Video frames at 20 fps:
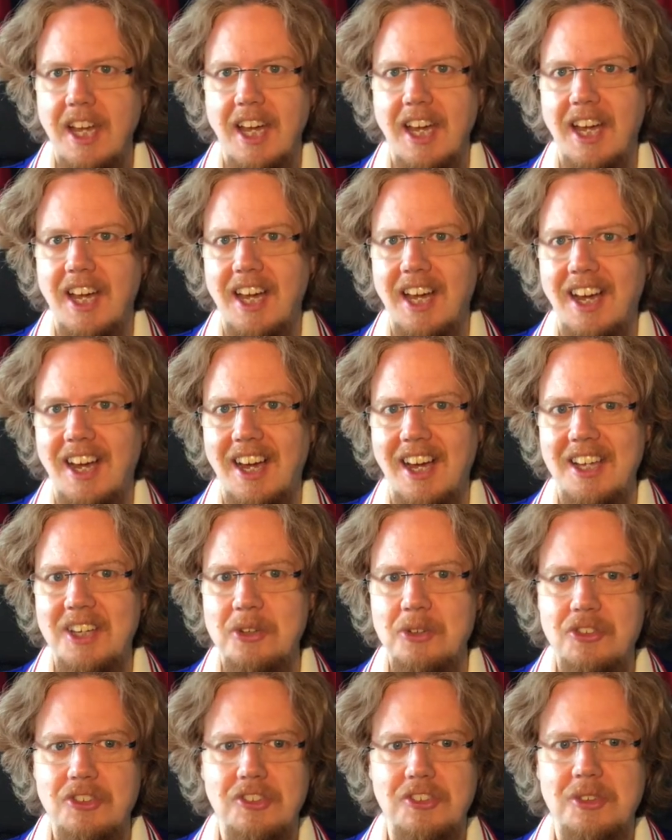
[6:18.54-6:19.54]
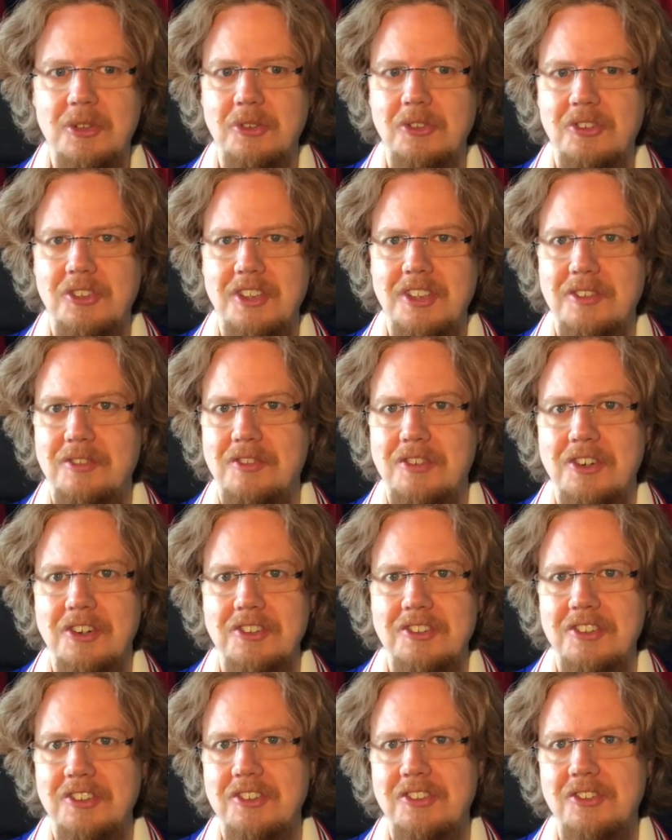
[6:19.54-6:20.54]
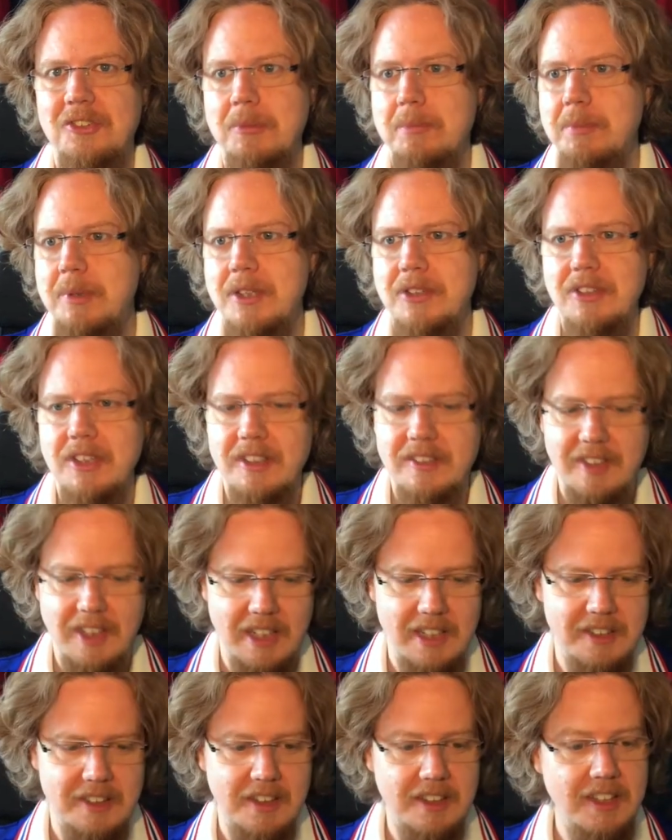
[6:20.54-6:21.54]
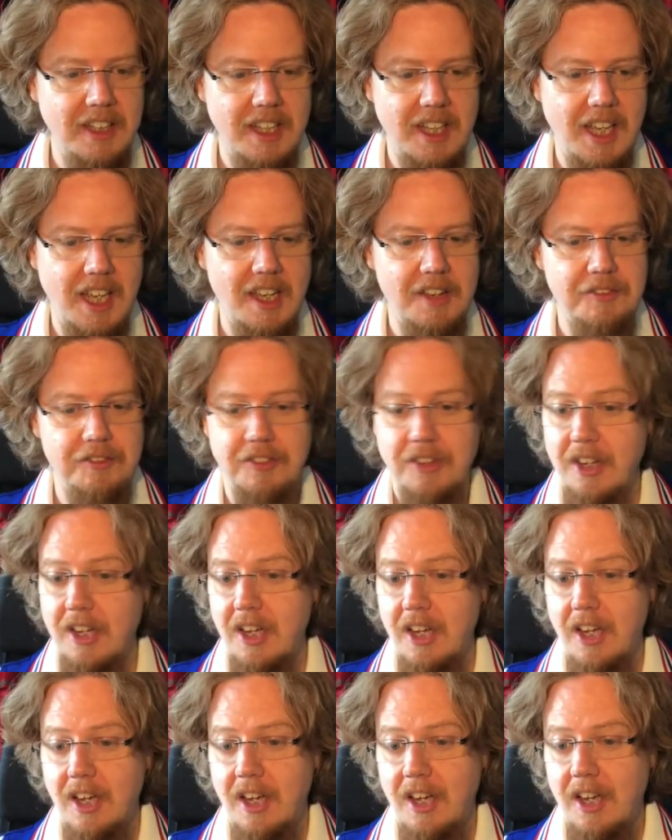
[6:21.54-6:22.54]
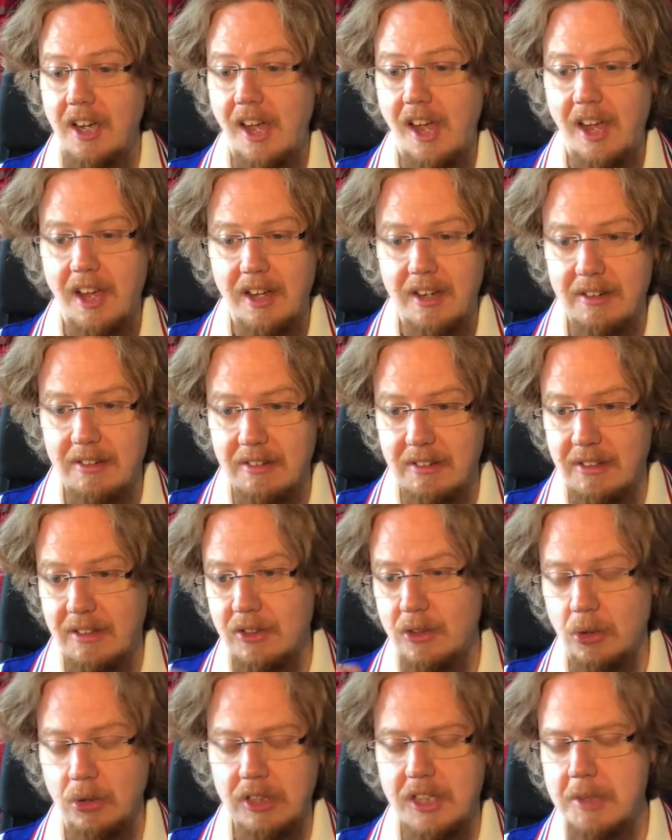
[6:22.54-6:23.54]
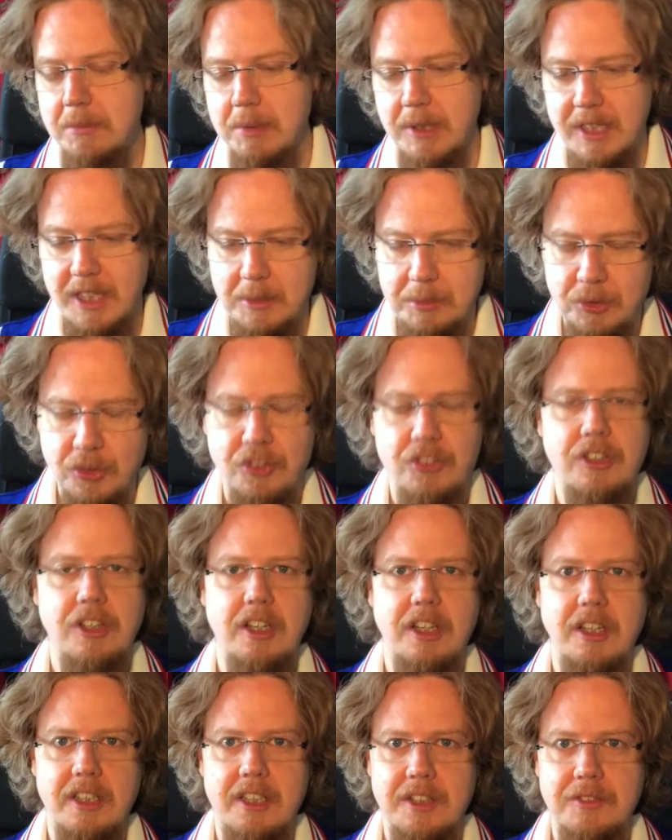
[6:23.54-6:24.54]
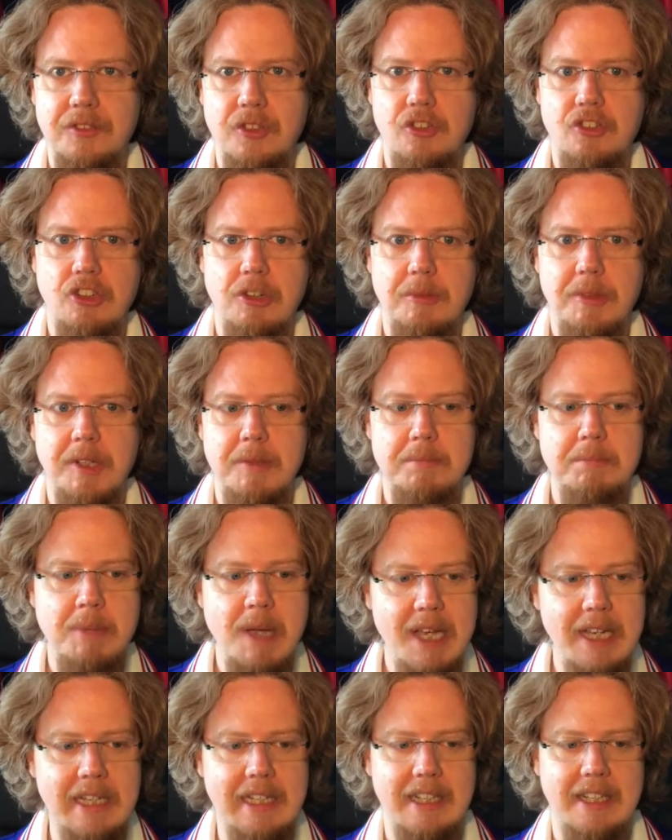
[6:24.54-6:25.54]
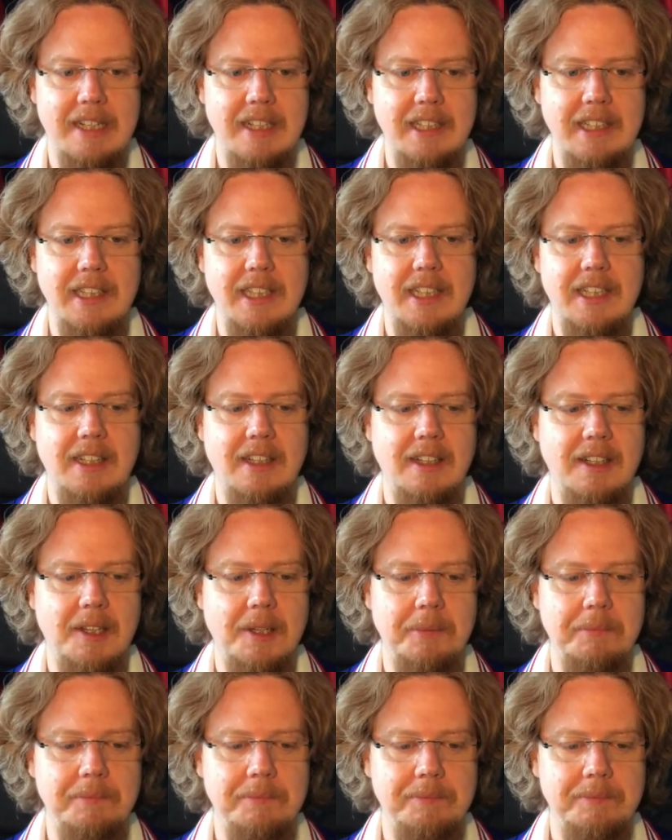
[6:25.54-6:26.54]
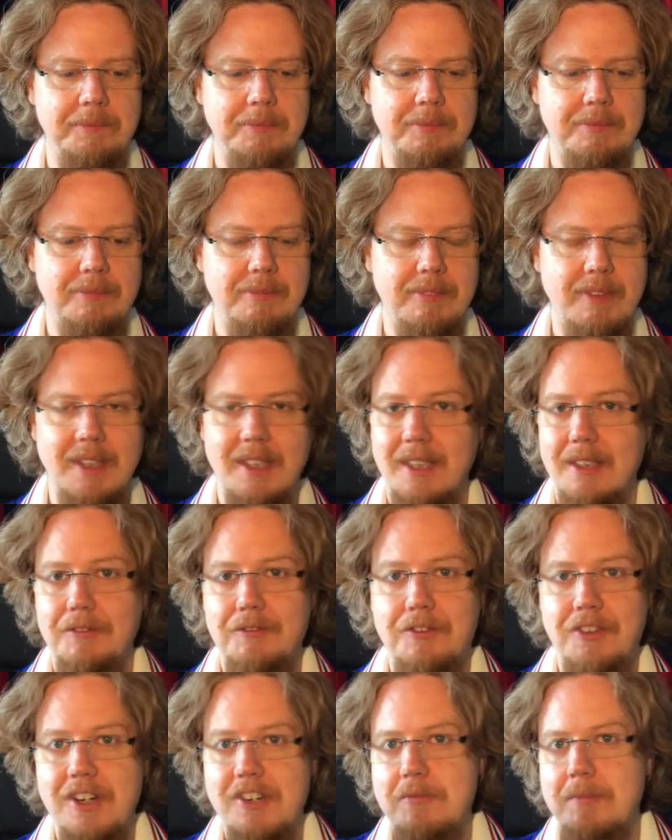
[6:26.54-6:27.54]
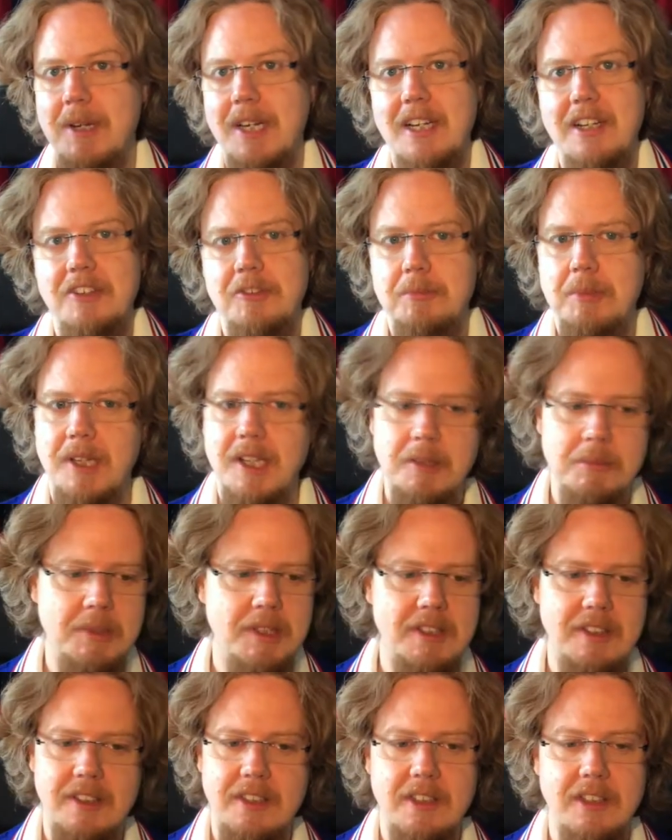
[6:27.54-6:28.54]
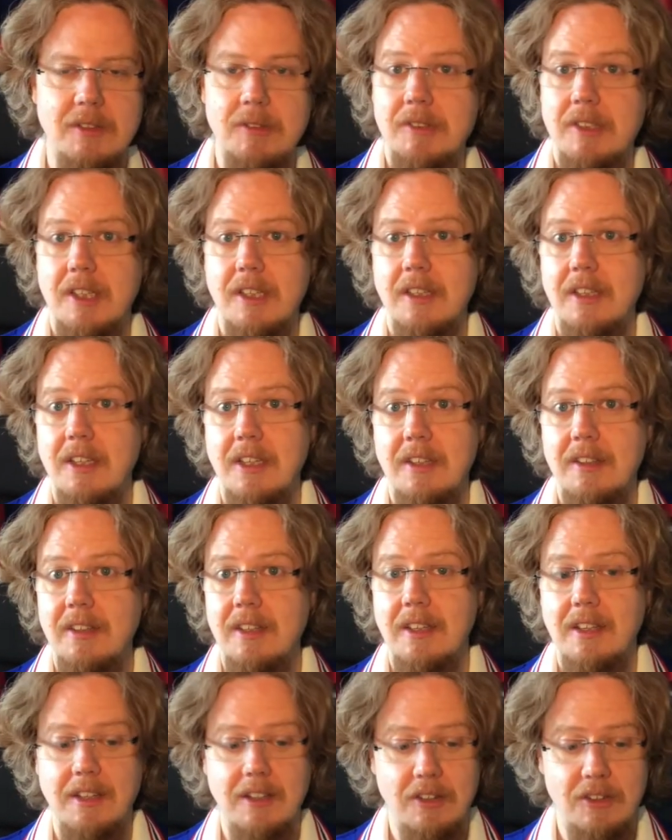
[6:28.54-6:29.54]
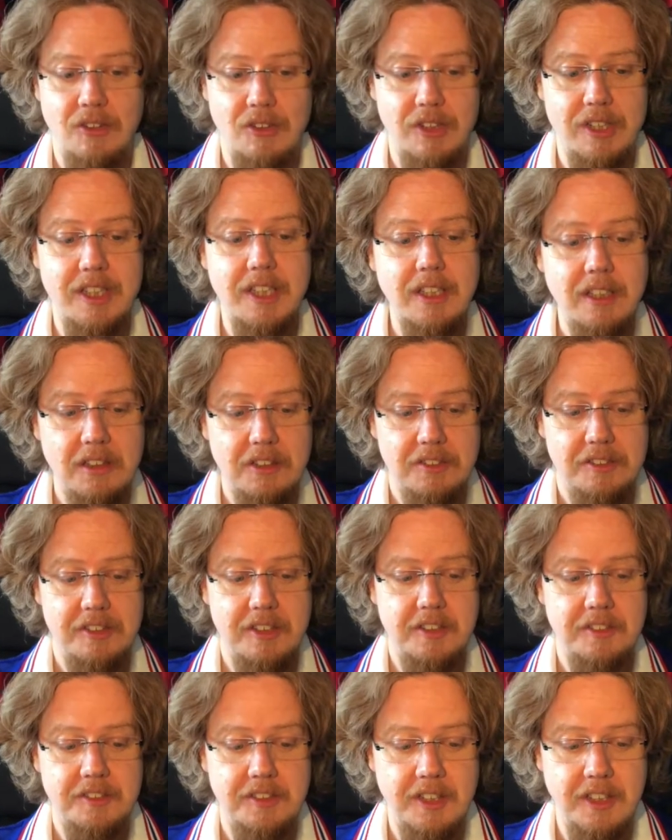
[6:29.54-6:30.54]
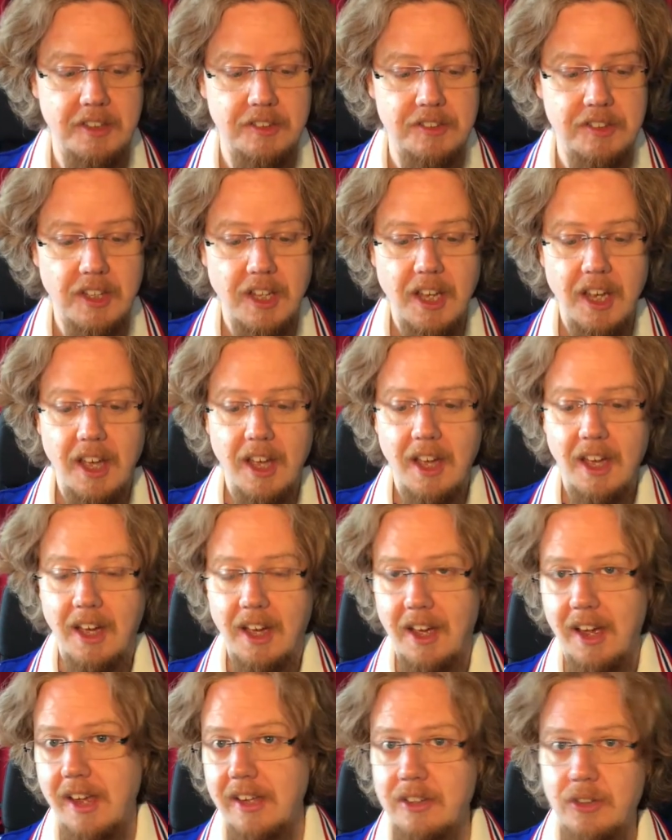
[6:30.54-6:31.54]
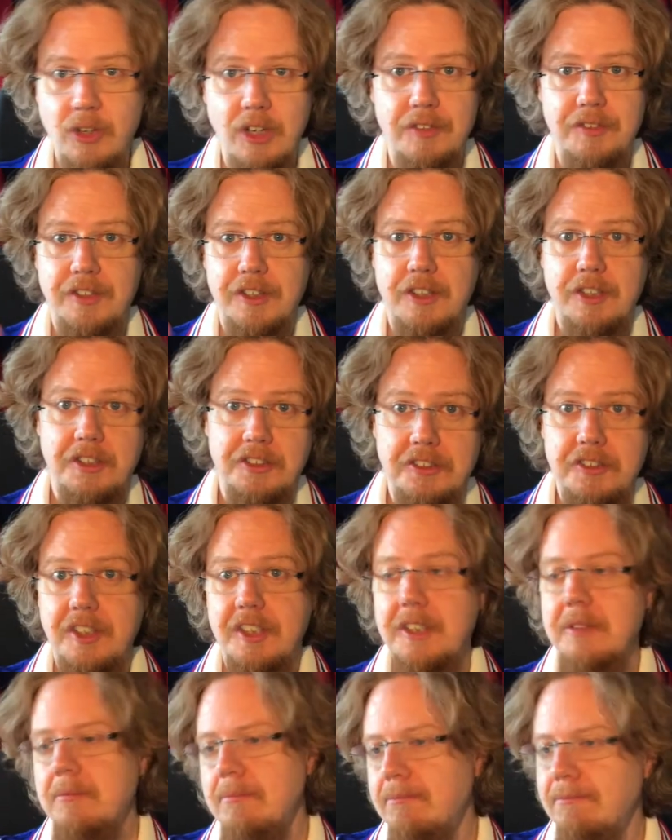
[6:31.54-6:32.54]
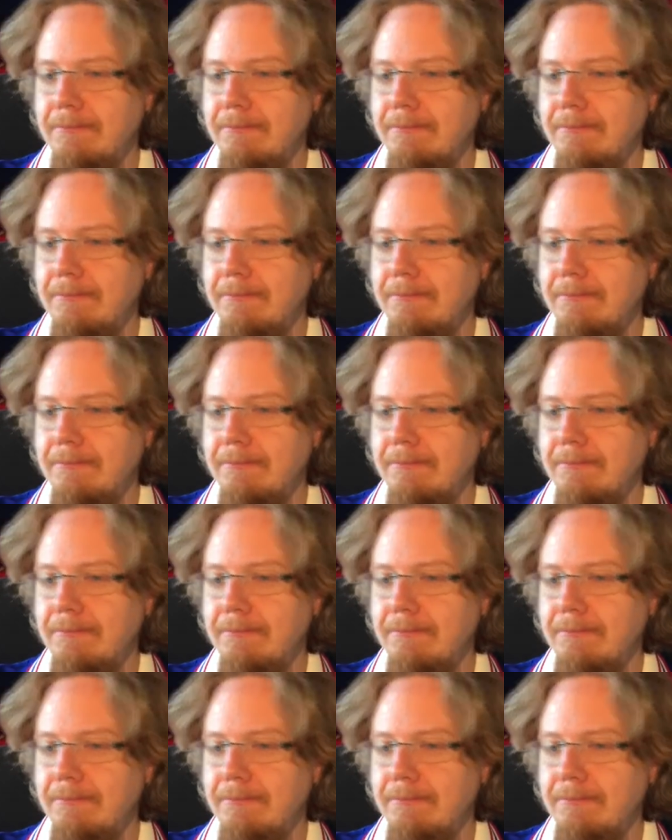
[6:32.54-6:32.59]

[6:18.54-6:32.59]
uh, you just could see that France is superior talented. They have goalkeeper I give to uh, give to Germany. Backline. Um, the French backline is better, but you know the the ridiculousness is you have a Kanté